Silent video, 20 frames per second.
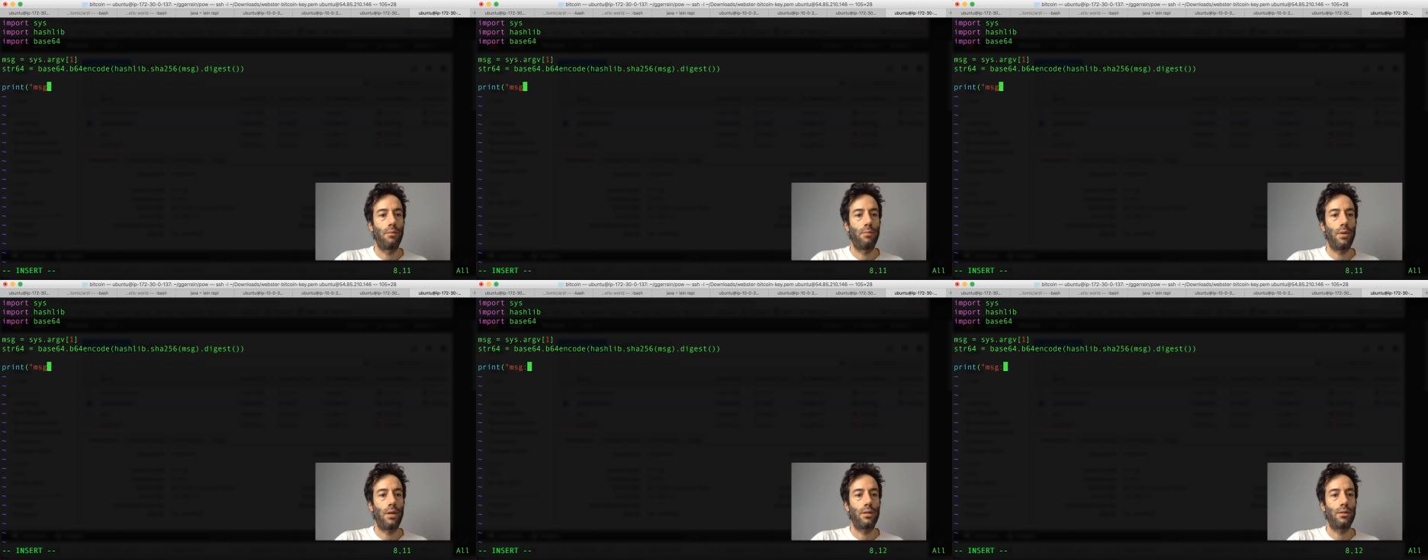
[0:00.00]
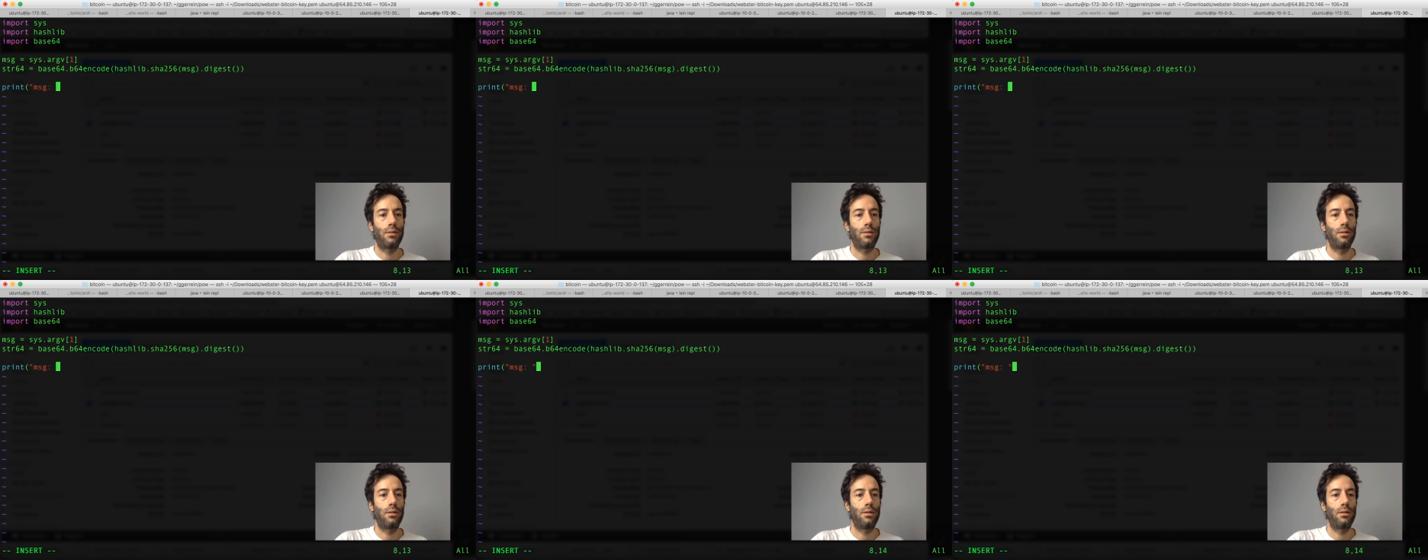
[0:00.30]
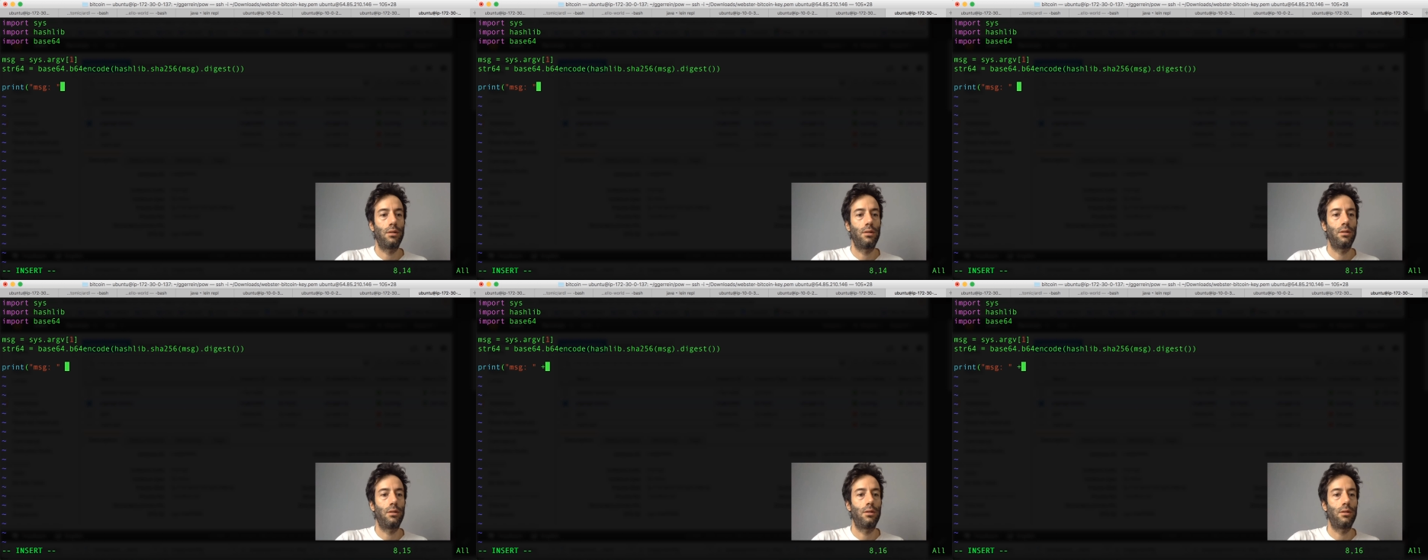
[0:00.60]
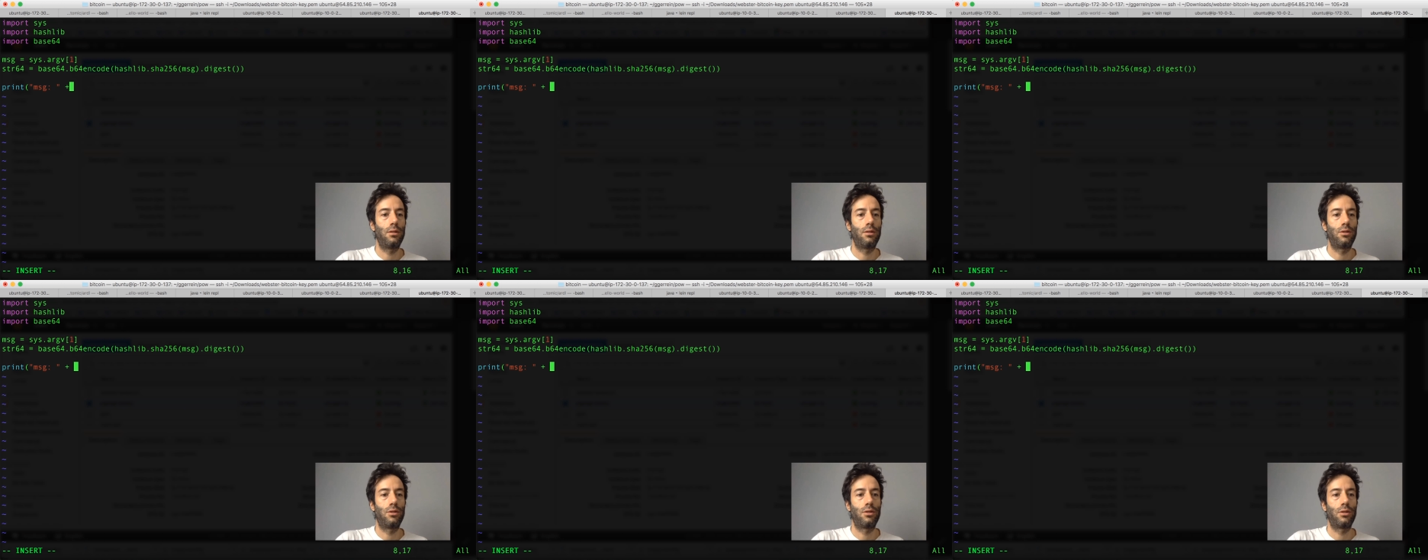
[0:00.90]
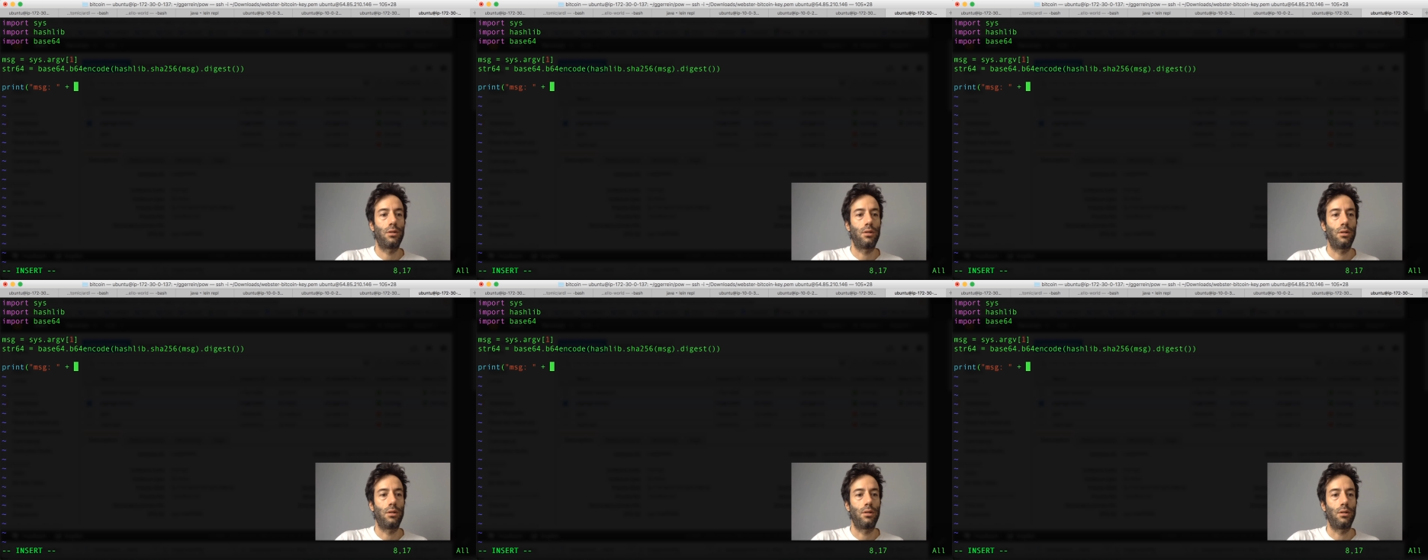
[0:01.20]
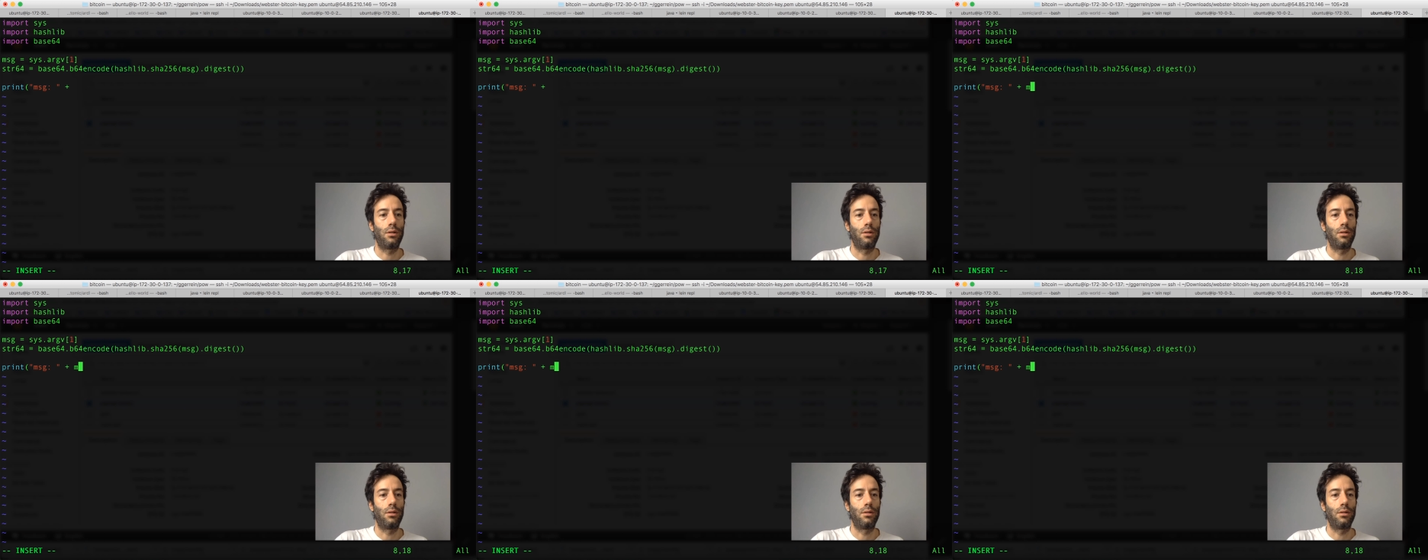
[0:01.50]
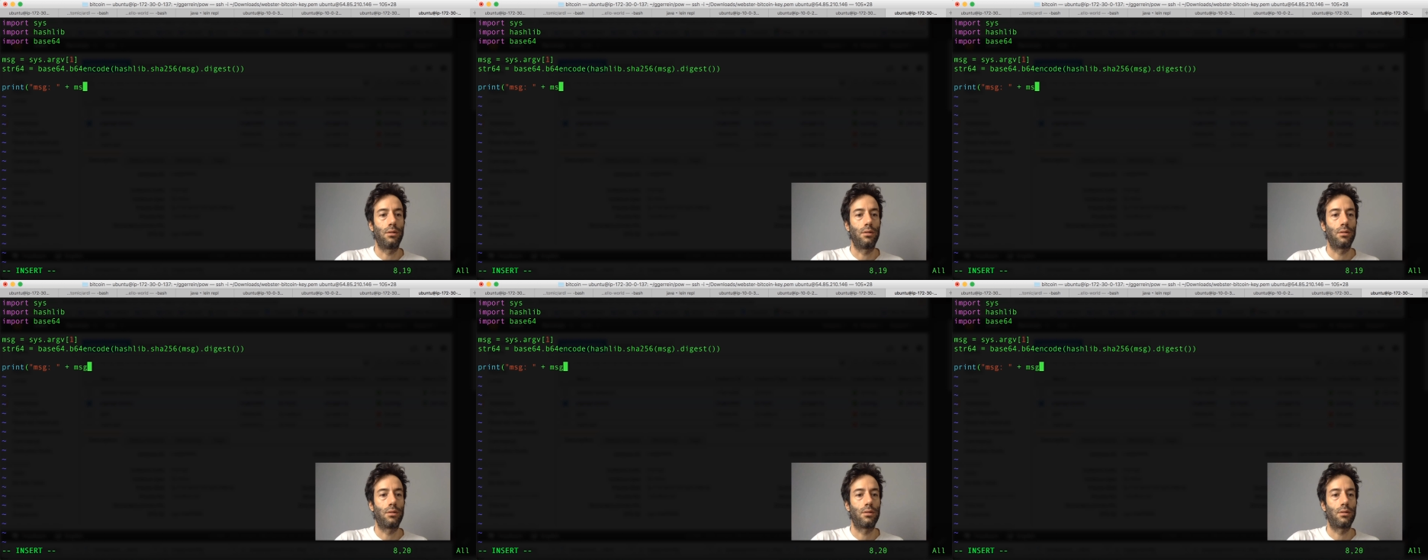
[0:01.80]
message
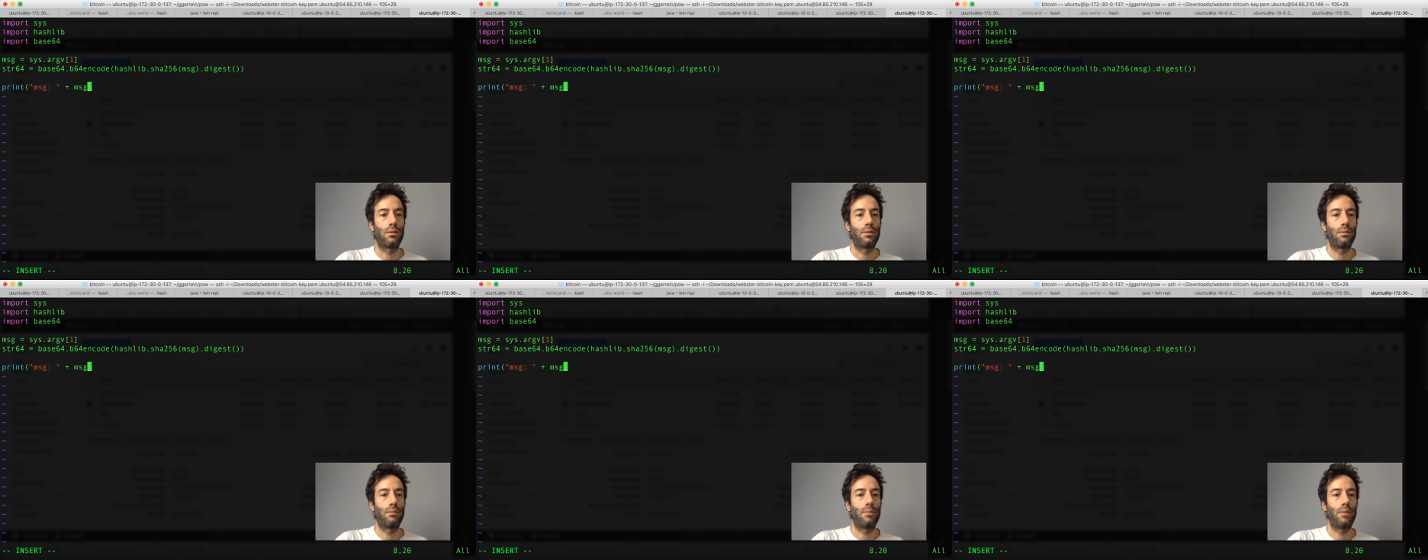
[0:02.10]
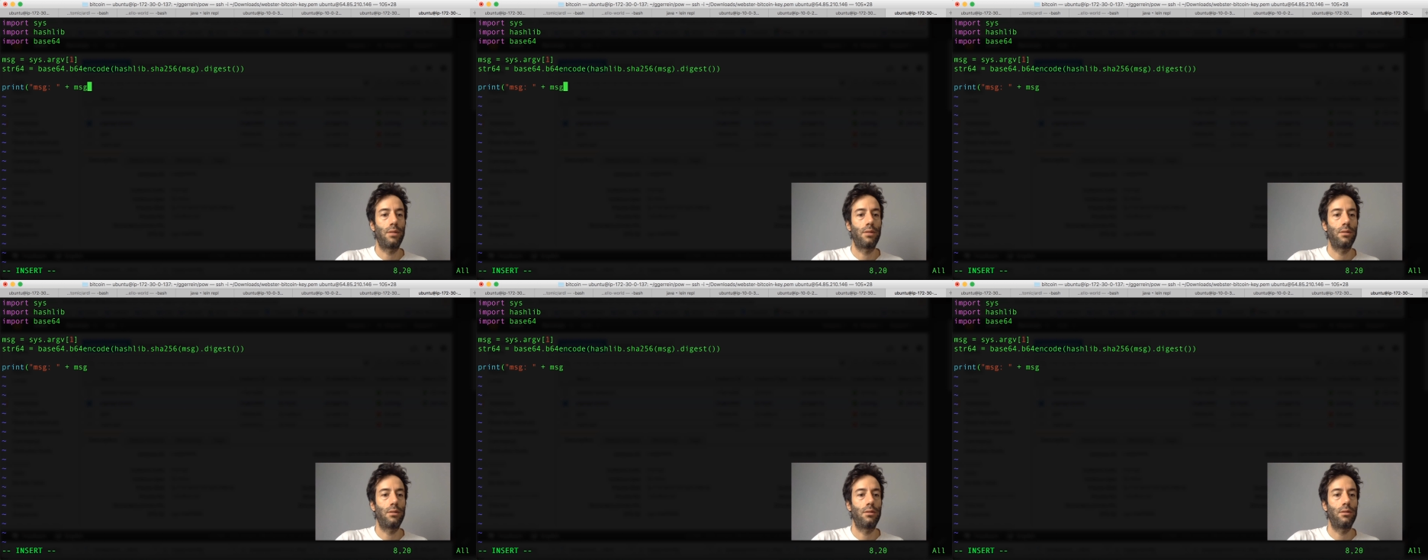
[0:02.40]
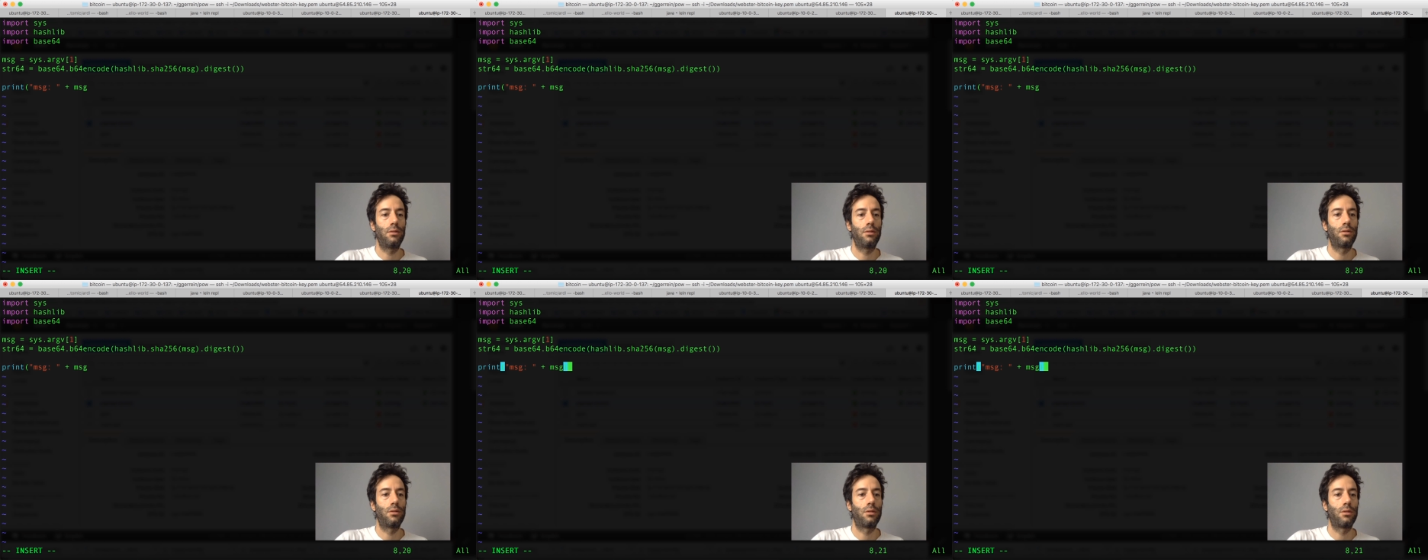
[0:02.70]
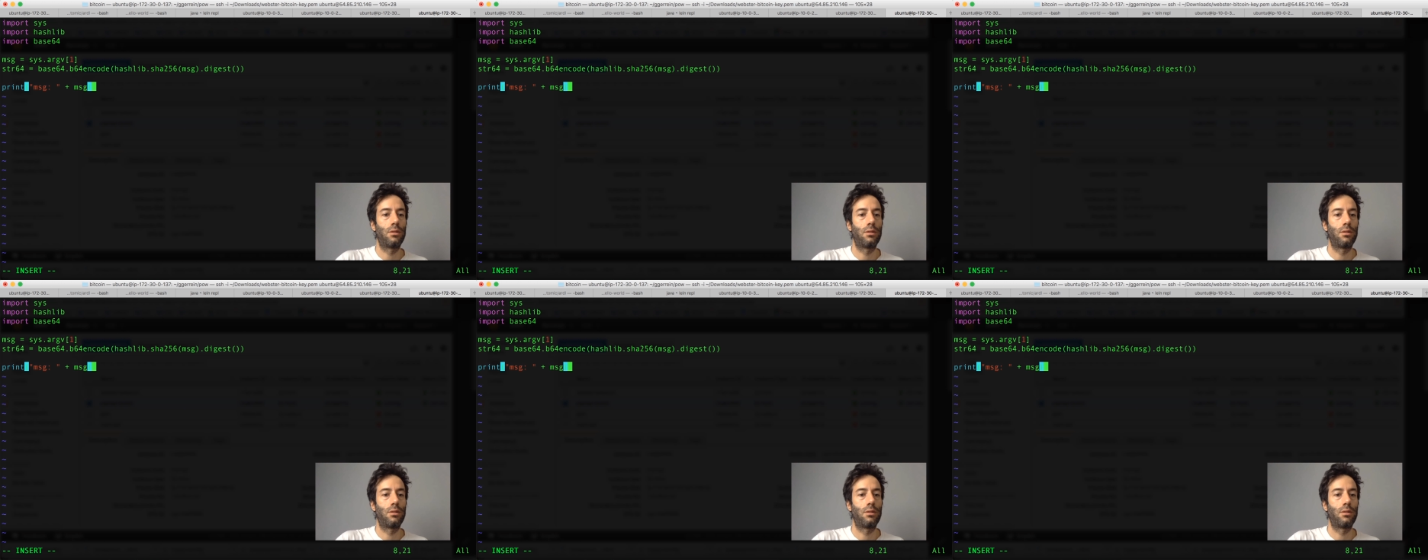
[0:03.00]
is message.